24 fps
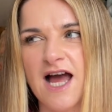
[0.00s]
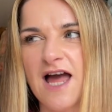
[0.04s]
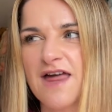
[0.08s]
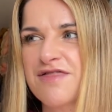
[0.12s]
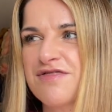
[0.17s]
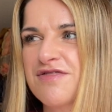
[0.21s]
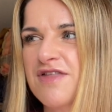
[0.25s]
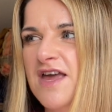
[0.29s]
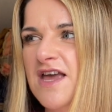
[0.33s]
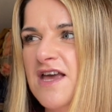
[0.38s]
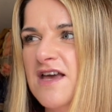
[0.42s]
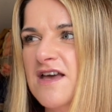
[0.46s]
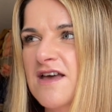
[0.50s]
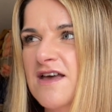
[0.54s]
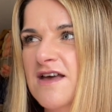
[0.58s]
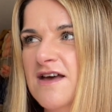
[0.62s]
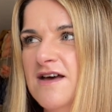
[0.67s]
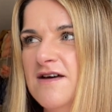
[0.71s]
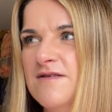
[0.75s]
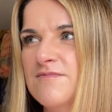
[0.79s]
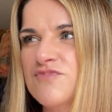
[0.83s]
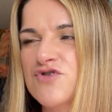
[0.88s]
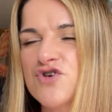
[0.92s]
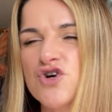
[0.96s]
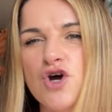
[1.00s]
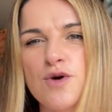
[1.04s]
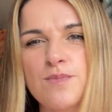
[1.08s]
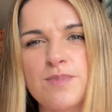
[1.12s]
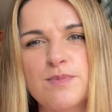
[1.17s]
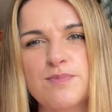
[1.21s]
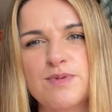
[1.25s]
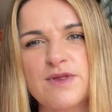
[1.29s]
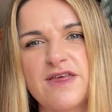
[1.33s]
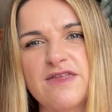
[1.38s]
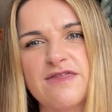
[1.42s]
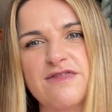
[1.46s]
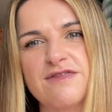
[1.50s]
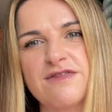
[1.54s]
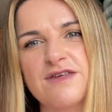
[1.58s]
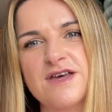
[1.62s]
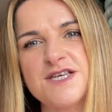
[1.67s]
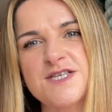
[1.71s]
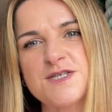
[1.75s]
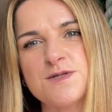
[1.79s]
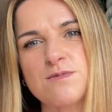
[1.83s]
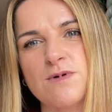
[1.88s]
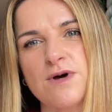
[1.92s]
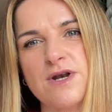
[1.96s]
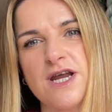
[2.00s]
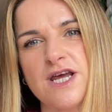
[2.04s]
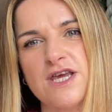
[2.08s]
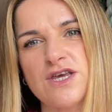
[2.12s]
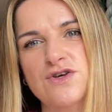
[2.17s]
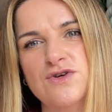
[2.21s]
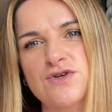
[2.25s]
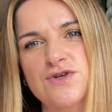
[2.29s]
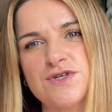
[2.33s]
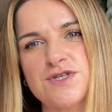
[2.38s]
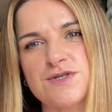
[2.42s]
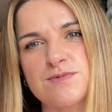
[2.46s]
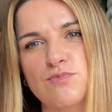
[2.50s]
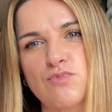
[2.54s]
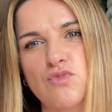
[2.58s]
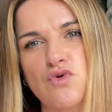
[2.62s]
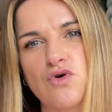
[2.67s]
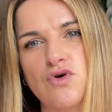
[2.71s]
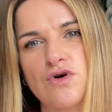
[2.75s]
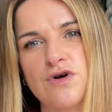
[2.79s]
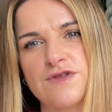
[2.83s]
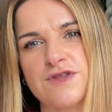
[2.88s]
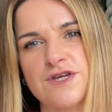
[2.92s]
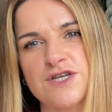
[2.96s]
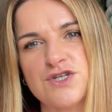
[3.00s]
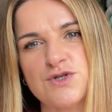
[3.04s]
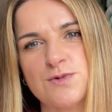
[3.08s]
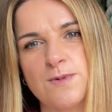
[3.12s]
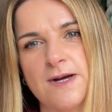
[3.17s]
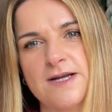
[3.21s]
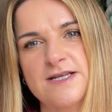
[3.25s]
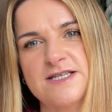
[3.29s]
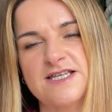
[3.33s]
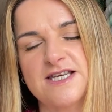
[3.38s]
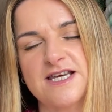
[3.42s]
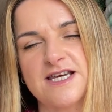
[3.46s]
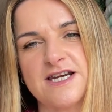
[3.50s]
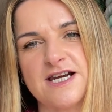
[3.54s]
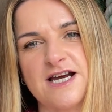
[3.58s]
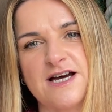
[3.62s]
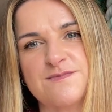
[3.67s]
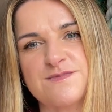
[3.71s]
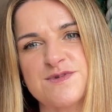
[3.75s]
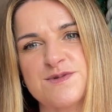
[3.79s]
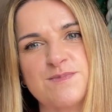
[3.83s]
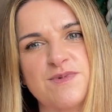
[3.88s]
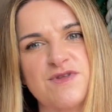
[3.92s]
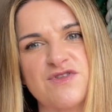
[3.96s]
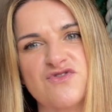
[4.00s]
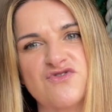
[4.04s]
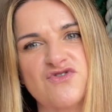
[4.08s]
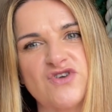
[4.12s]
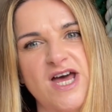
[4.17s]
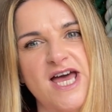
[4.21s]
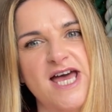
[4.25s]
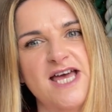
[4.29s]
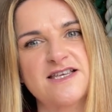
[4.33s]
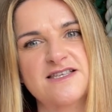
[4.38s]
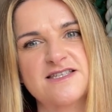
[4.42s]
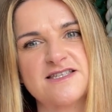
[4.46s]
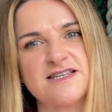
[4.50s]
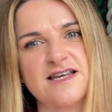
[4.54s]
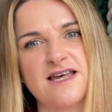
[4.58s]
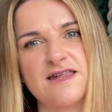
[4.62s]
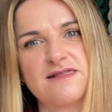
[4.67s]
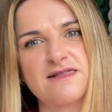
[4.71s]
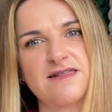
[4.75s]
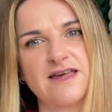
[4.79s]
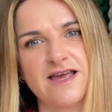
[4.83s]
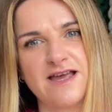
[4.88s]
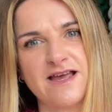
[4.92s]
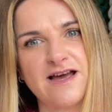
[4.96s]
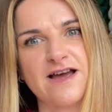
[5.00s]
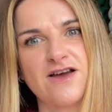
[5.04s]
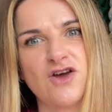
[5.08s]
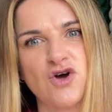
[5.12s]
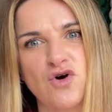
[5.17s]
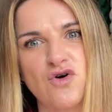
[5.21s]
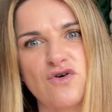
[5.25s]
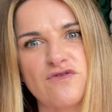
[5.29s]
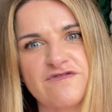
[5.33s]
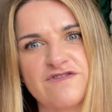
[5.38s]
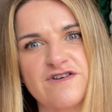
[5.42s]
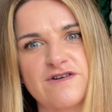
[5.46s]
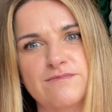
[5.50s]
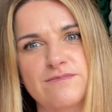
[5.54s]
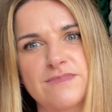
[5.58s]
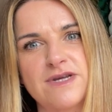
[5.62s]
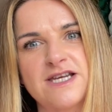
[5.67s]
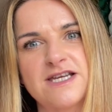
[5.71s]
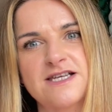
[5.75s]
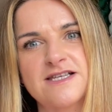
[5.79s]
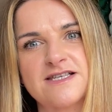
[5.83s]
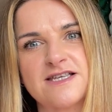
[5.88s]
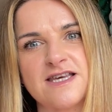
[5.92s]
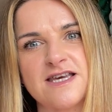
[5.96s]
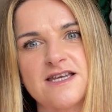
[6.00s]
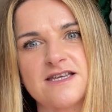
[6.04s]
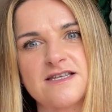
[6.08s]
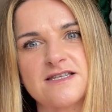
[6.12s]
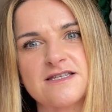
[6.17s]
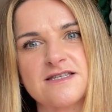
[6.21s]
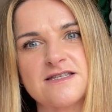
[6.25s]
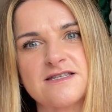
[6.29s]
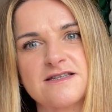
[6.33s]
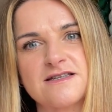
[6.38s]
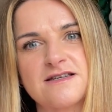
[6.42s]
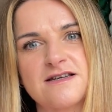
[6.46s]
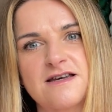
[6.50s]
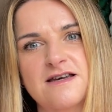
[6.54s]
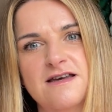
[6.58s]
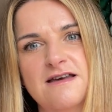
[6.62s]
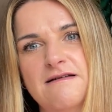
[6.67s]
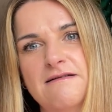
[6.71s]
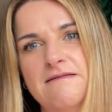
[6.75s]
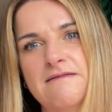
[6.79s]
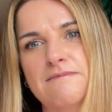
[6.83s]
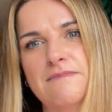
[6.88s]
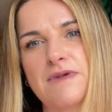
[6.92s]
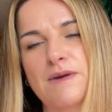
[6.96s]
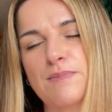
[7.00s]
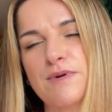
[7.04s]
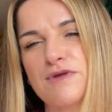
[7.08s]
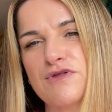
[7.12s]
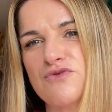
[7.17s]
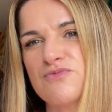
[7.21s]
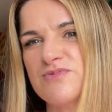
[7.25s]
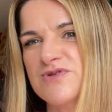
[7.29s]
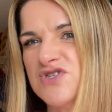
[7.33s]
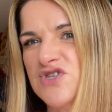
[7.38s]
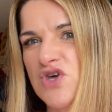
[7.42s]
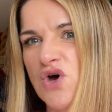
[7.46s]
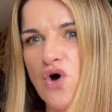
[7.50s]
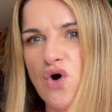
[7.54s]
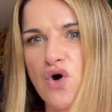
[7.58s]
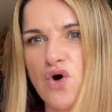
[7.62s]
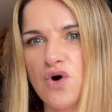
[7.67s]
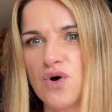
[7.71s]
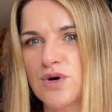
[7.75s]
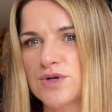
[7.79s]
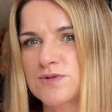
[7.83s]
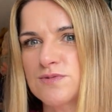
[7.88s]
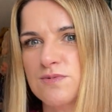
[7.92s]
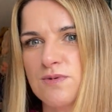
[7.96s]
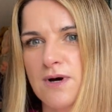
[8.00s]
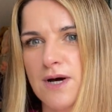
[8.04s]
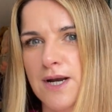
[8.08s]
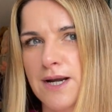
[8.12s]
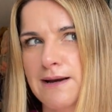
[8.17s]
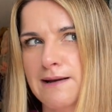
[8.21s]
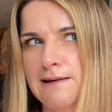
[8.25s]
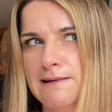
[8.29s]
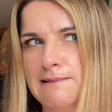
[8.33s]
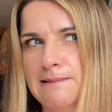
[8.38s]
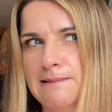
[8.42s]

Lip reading: I think probably this one I used more than 20 grams, but the rest I think I got from mini skeins. Maybe there was the odd one.